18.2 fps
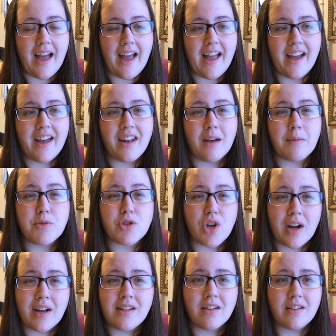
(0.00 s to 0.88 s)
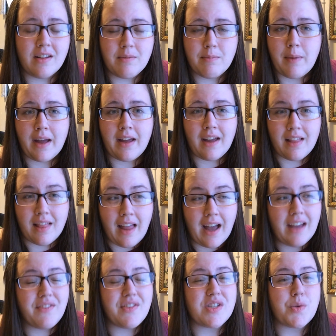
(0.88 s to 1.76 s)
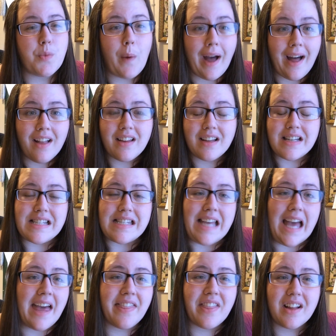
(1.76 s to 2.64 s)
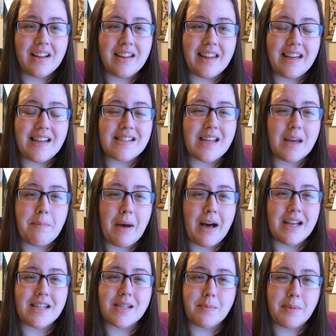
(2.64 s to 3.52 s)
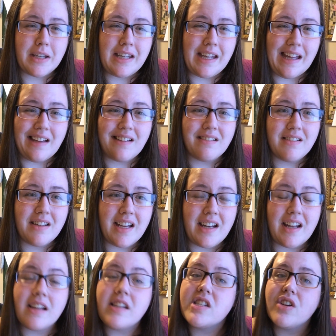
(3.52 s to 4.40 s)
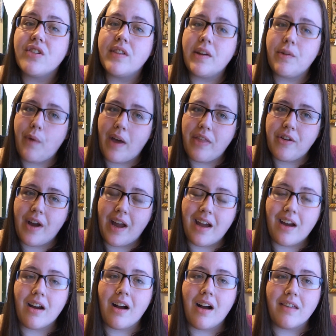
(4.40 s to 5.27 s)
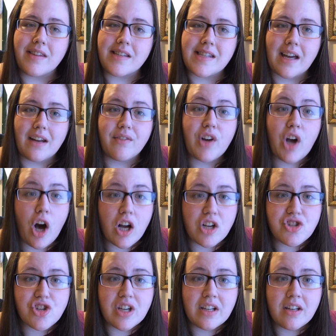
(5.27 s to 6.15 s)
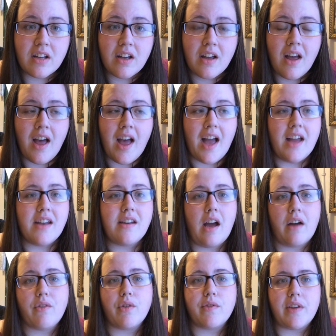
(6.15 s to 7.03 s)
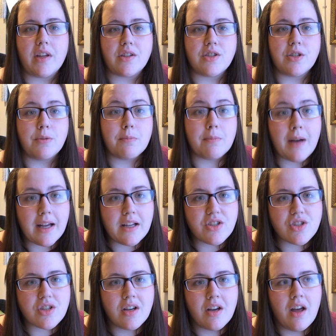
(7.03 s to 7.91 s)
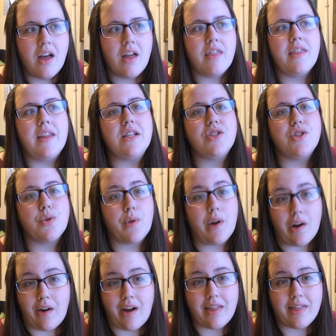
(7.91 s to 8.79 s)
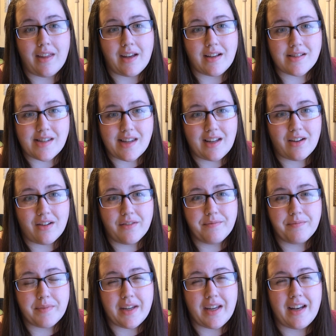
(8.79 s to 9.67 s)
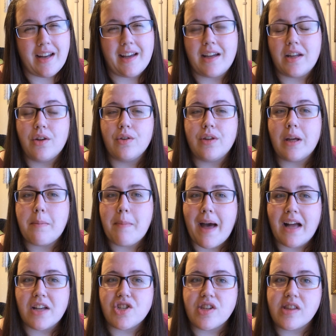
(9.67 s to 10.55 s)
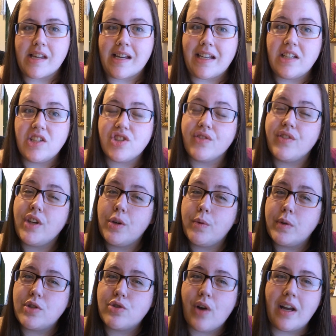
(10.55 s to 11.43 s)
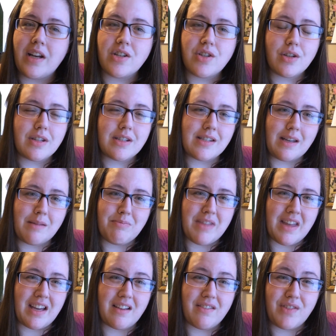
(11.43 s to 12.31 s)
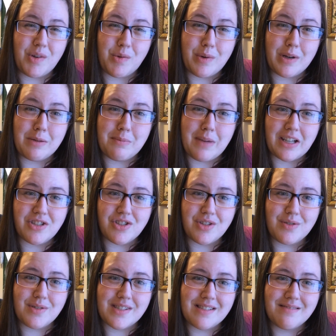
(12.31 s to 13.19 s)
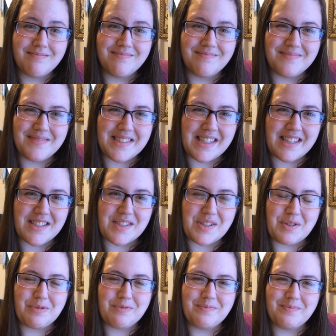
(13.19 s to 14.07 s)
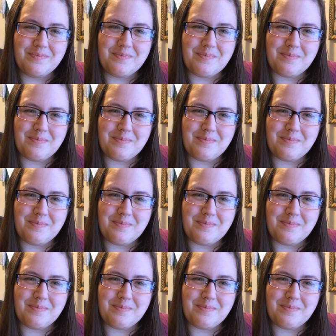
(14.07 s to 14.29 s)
And I'm trying to live my life as well and as ethically as I possibly can. And I'd certainly rather err on the side of caution and not reveal too much than to regret things later. And I can only imagine that each of you would try to do the same thing if you were in my shoes. See you soon.